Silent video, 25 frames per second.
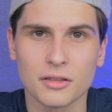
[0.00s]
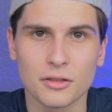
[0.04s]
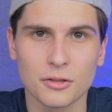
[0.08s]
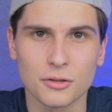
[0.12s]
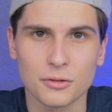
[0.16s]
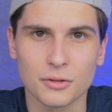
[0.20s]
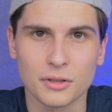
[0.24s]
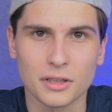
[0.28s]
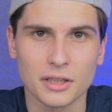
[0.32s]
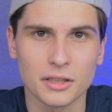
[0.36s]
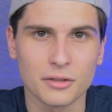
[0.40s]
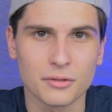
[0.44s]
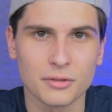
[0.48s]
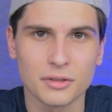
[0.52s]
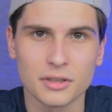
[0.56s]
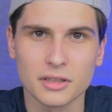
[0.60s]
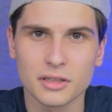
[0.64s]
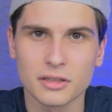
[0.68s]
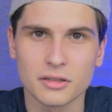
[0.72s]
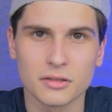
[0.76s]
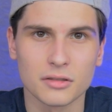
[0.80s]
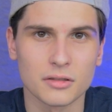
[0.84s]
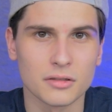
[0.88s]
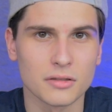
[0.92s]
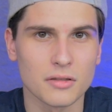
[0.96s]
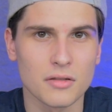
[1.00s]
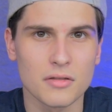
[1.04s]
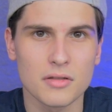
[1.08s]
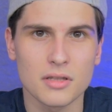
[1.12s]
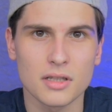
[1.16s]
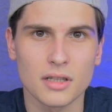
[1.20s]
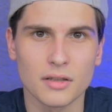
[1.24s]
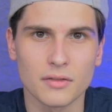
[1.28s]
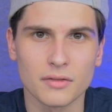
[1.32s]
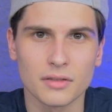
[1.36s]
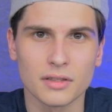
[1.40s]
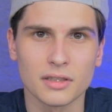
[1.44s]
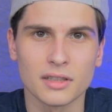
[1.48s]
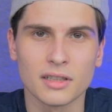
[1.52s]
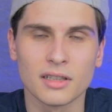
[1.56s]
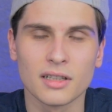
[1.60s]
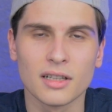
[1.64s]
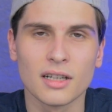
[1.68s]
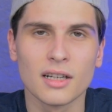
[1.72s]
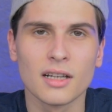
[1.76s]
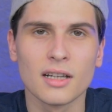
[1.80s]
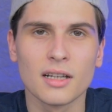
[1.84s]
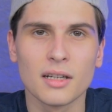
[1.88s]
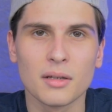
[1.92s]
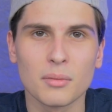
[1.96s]
during a run or something
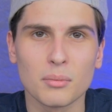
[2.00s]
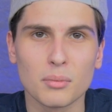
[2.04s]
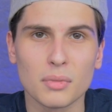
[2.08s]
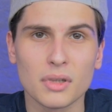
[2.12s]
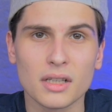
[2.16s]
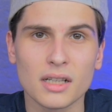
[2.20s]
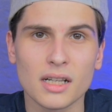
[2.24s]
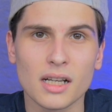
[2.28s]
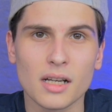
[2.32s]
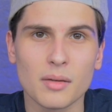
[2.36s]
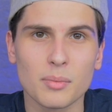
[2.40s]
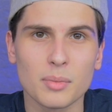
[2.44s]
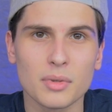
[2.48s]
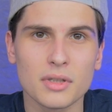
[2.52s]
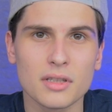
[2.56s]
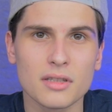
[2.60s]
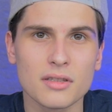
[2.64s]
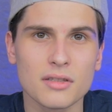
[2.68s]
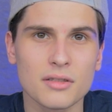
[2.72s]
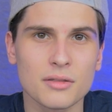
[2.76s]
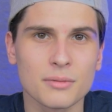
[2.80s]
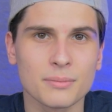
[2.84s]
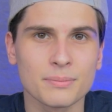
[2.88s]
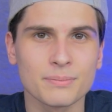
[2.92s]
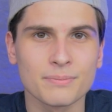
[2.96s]
bad happens.